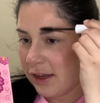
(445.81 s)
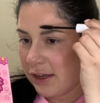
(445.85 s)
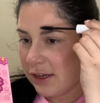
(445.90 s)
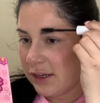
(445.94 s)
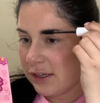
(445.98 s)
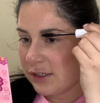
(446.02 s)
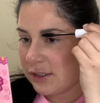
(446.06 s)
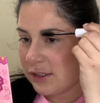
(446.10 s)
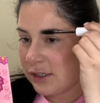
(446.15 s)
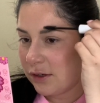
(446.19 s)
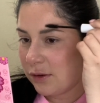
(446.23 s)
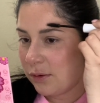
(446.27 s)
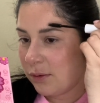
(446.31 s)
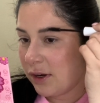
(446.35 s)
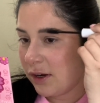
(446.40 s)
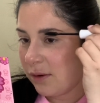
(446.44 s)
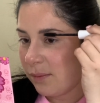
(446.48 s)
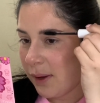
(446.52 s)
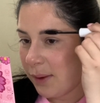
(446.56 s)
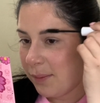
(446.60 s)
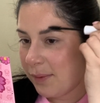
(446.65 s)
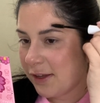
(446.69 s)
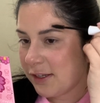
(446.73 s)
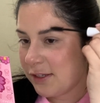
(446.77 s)
So one of
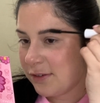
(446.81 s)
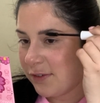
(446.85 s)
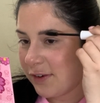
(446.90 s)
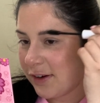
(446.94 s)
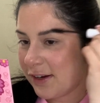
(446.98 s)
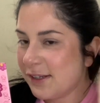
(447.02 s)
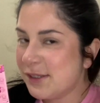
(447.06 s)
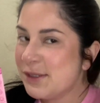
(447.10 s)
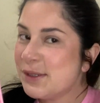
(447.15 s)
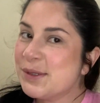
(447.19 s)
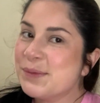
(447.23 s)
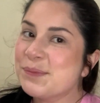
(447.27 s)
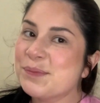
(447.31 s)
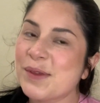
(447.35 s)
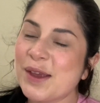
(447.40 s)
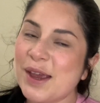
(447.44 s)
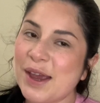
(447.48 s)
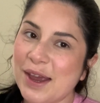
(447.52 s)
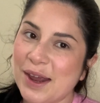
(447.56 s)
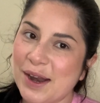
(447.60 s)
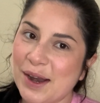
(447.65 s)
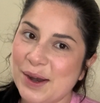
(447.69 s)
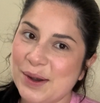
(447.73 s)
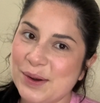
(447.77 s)
my best friends,
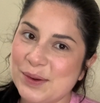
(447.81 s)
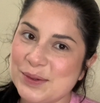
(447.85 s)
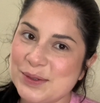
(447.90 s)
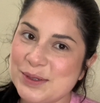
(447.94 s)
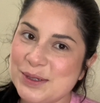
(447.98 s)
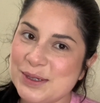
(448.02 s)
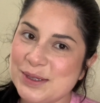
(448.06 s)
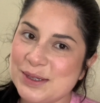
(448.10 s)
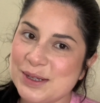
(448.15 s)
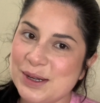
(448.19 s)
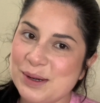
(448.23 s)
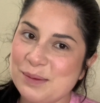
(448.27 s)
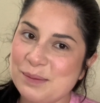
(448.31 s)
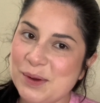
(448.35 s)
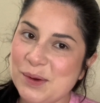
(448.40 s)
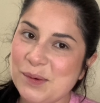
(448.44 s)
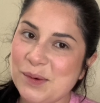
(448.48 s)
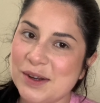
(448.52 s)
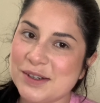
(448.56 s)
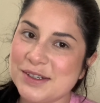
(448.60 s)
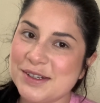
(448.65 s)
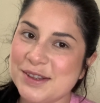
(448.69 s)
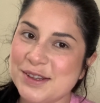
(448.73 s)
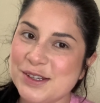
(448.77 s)
and I know she's gonna be
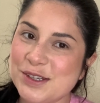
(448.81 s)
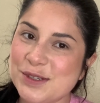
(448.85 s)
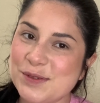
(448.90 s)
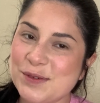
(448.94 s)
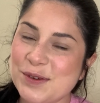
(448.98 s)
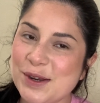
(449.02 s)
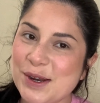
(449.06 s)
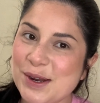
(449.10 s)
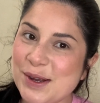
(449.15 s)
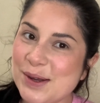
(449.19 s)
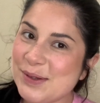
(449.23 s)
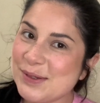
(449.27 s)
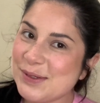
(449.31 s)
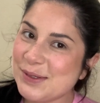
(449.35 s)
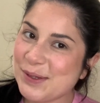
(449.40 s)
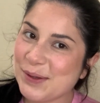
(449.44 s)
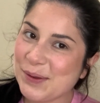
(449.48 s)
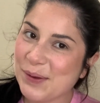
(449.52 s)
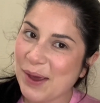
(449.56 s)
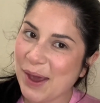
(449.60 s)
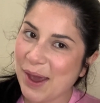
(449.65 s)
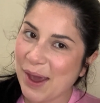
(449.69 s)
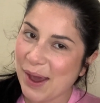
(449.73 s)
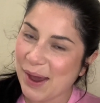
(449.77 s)
watching this video, so
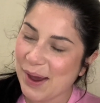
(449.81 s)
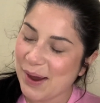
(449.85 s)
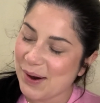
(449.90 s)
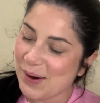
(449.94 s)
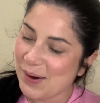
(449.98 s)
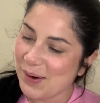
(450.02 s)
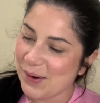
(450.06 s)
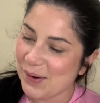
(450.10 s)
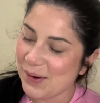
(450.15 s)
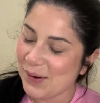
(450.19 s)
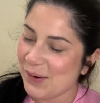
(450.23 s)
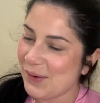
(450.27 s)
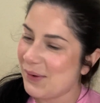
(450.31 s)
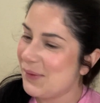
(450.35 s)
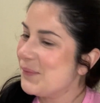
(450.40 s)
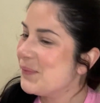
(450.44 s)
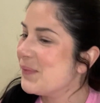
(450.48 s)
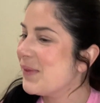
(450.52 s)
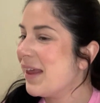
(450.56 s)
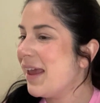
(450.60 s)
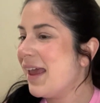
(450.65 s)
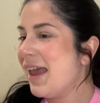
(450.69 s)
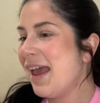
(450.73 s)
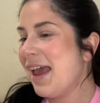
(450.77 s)
hey girl,
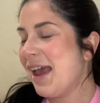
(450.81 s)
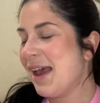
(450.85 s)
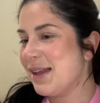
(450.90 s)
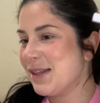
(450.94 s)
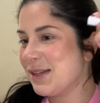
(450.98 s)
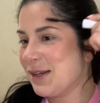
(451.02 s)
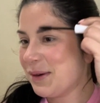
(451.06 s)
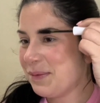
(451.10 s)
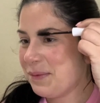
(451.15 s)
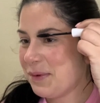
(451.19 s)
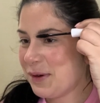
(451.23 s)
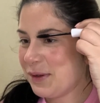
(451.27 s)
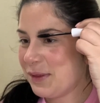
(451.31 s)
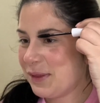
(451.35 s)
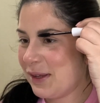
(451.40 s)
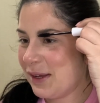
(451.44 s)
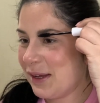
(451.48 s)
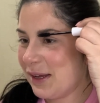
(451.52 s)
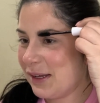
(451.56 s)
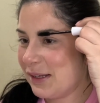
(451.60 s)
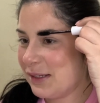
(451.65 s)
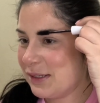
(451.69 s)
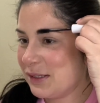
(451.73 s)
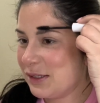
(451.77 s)
it's her birthday
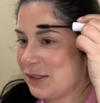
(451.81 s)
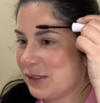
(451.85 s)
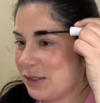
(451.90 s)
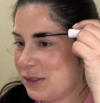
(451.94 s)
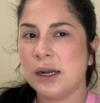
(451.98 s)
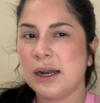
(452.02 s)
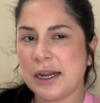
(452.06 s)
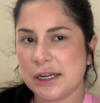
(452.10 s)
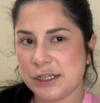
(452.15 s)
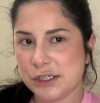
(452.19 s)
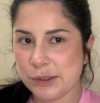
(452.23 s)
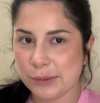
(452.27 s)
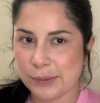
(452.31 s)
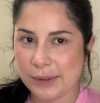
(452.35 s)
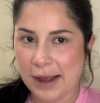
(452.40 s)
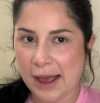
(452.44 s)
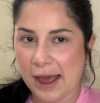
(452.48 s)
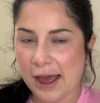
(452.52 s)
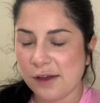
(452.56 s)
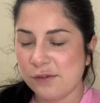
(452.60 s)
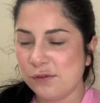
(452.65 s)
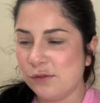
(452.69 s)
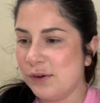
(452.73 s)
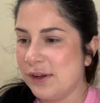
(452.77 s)
in like
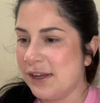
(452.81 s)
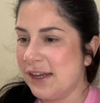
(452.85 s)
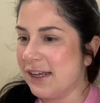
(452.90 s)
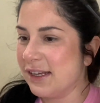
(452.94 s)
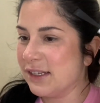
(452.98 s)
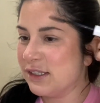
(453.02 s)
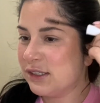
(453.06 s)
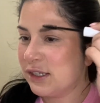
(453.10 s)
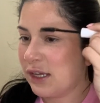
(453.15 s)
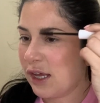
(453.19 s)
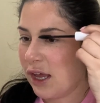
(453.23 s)
2.5 weeks.